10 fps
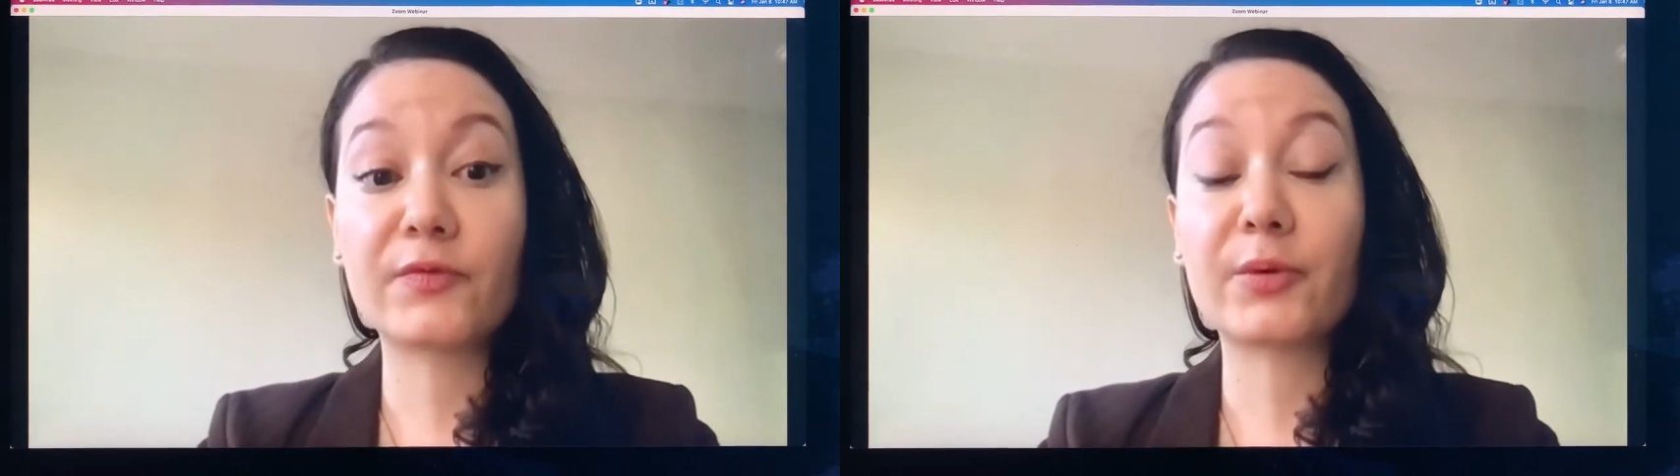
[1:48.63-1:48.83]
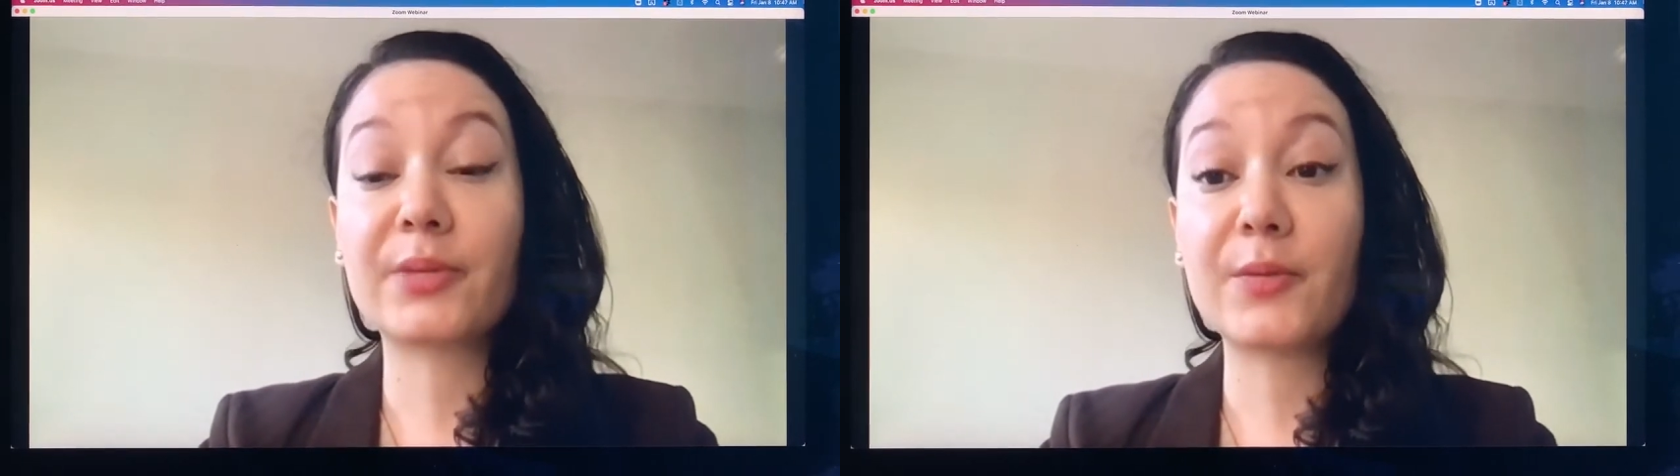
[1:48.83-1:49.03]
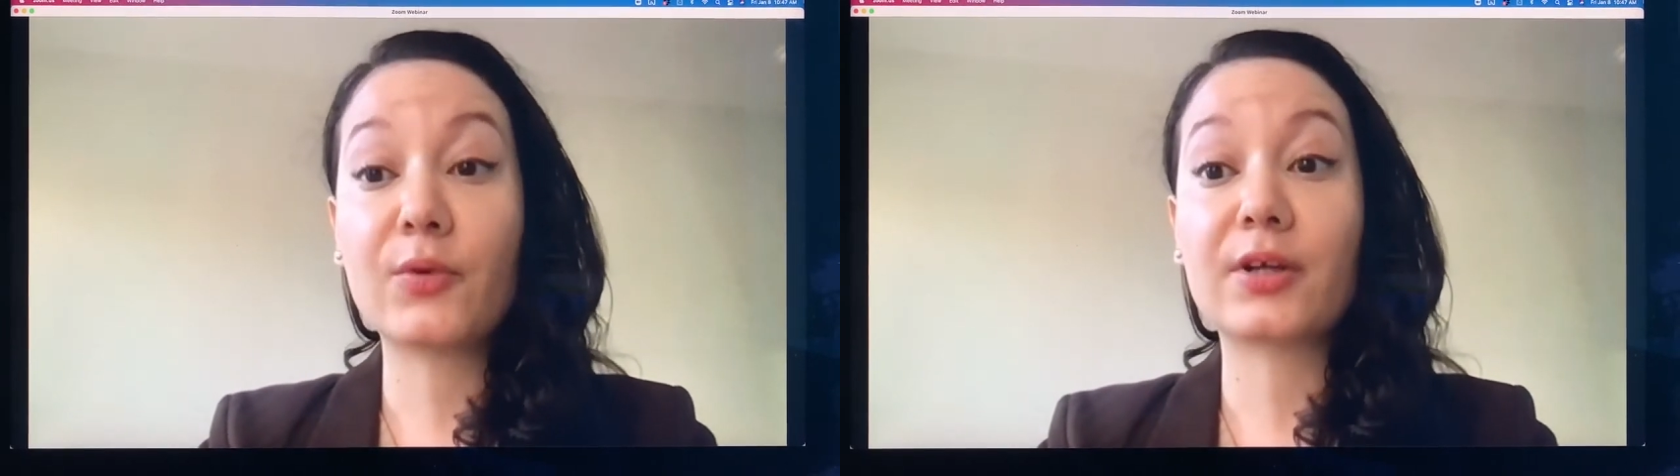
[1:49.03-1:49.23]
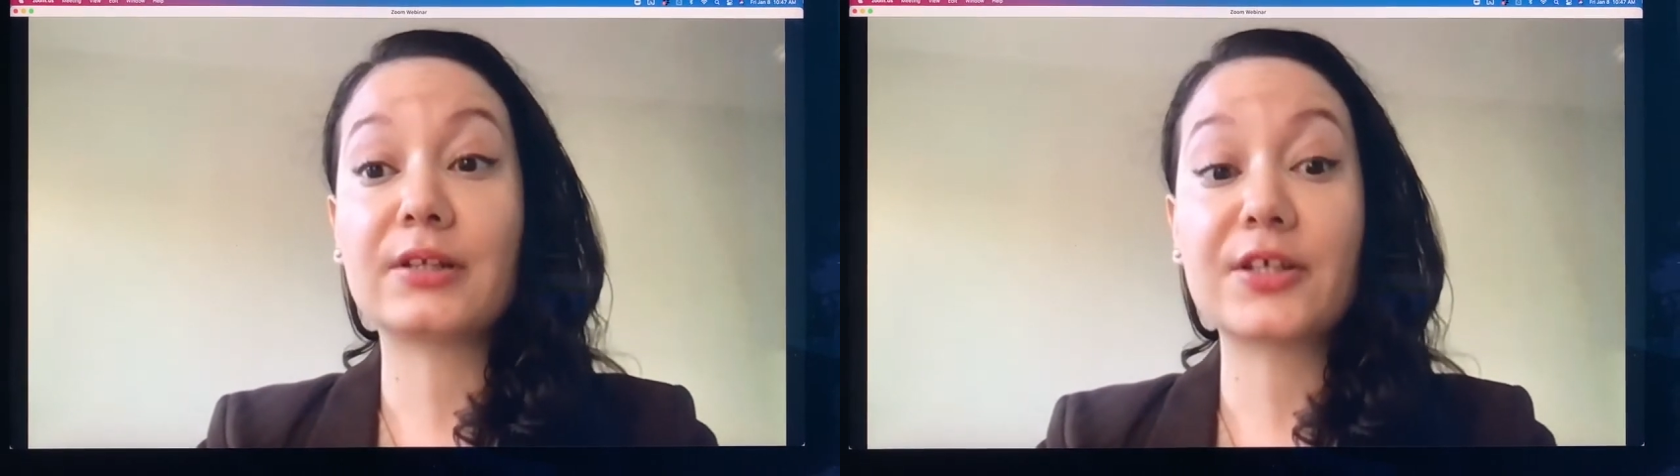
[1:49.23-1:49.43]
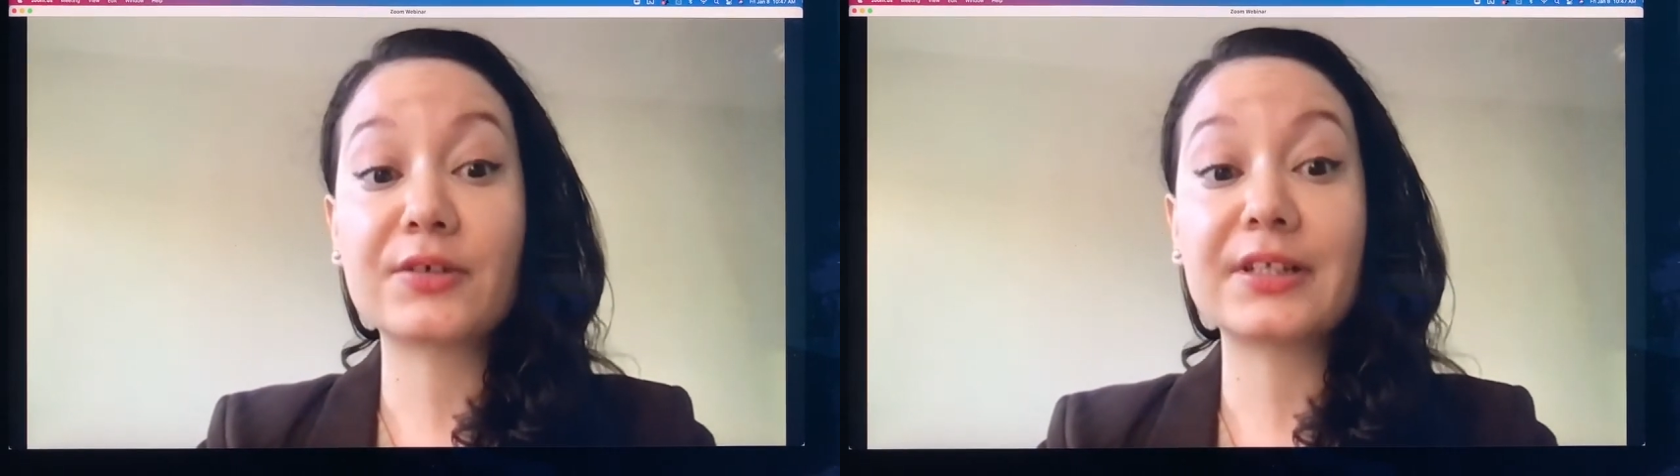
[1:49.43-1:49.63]
where people are
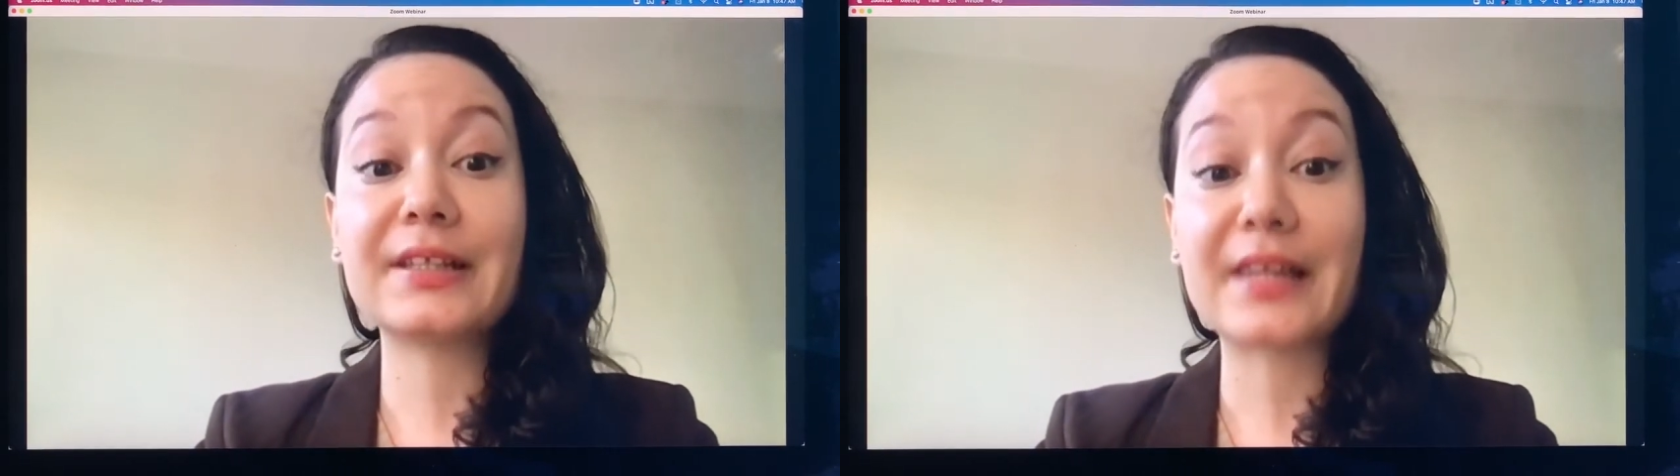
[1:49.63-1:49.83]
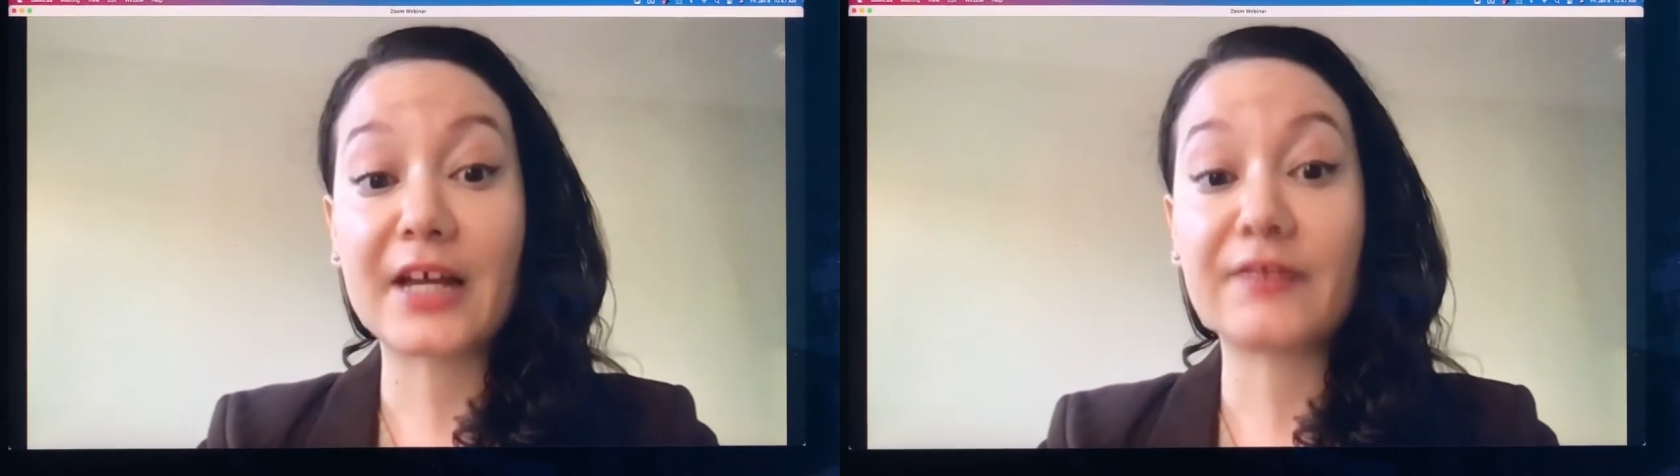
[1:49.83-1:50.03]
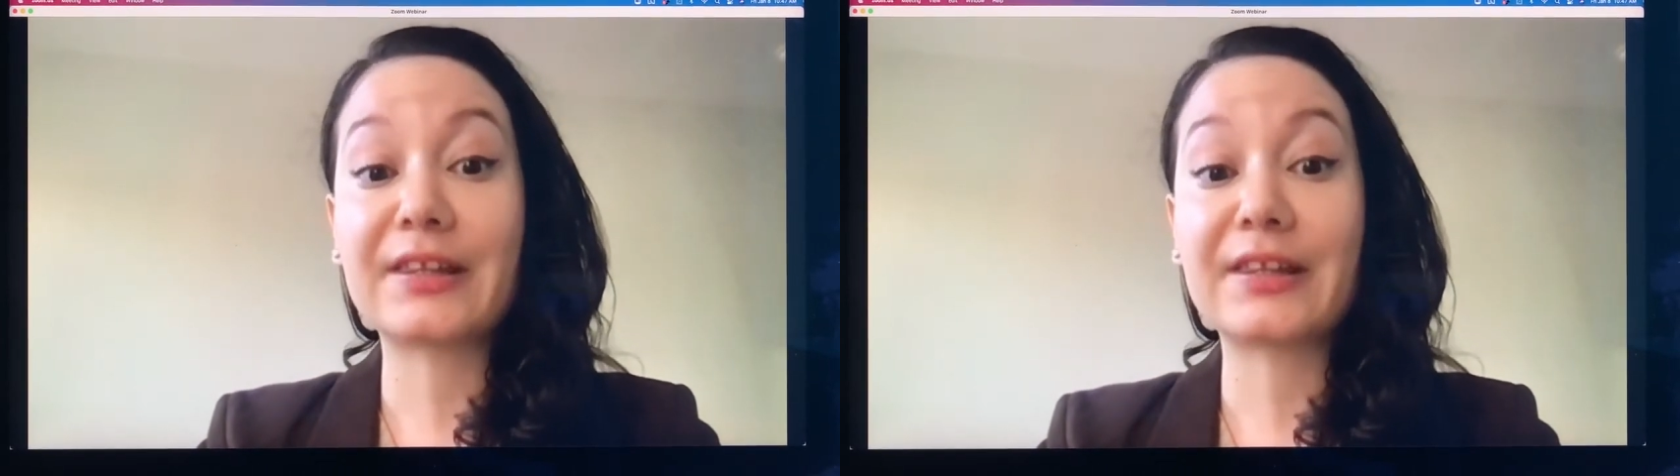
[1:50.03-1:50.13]
literally left